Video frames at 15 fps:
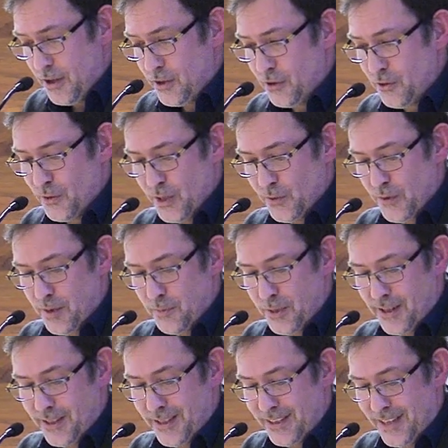to you as well. But
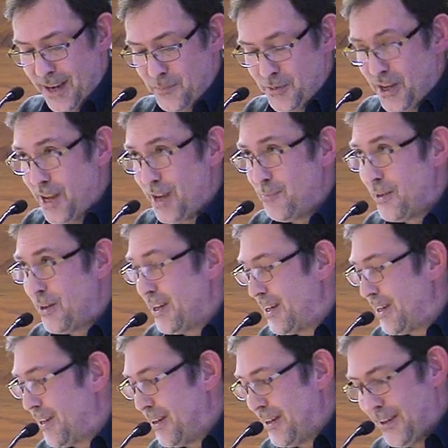at the same time,
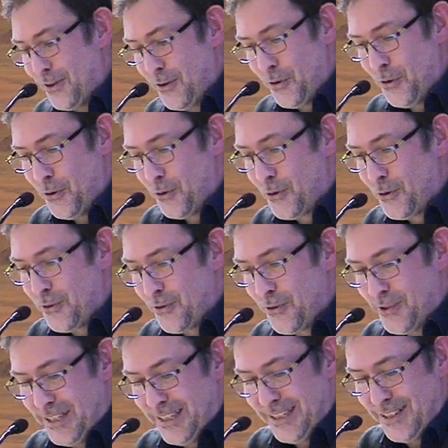
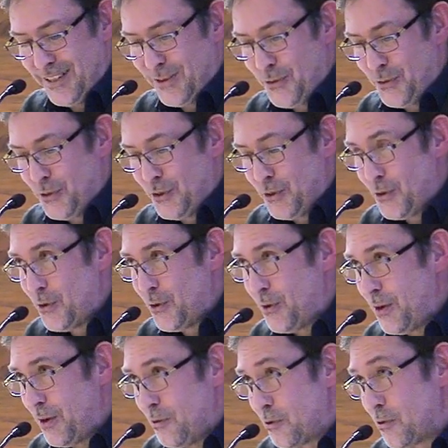Odyssey is also,
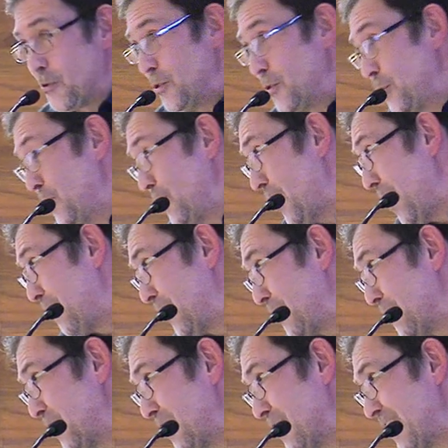or used to have a
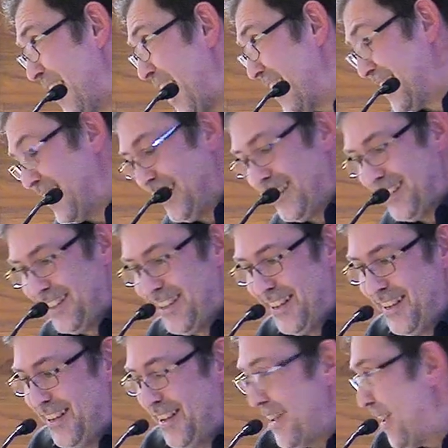career in acting.
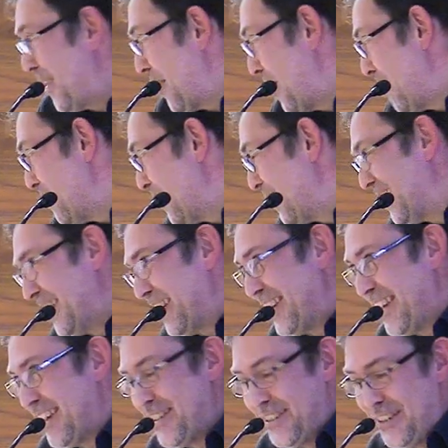Um, she
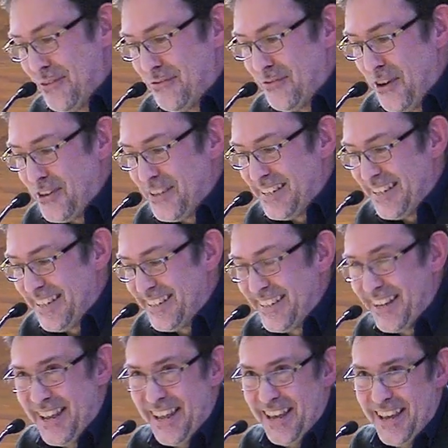she founded
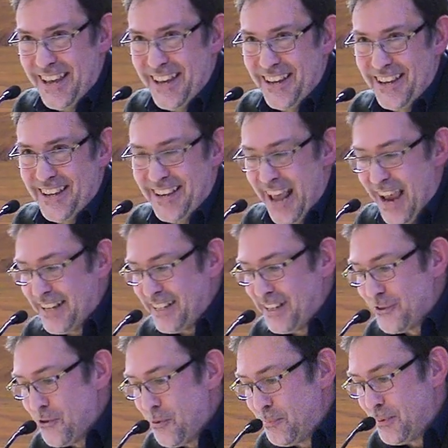an acting
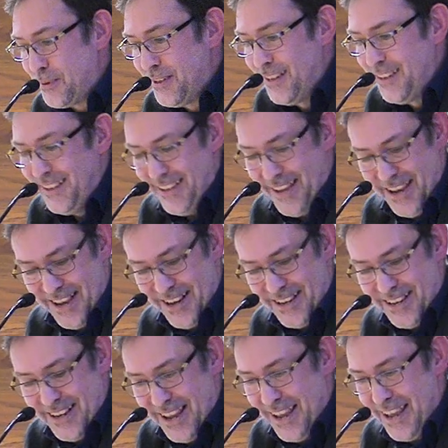group in
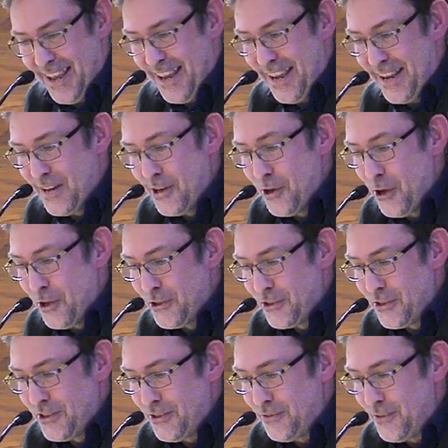in
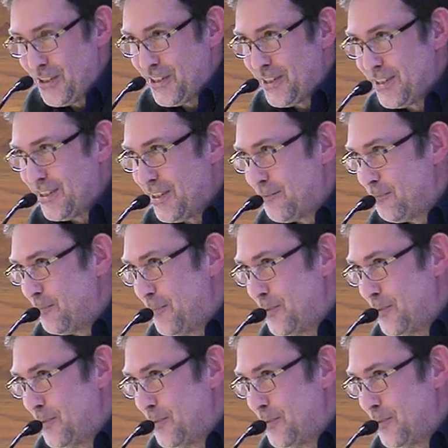London, which is a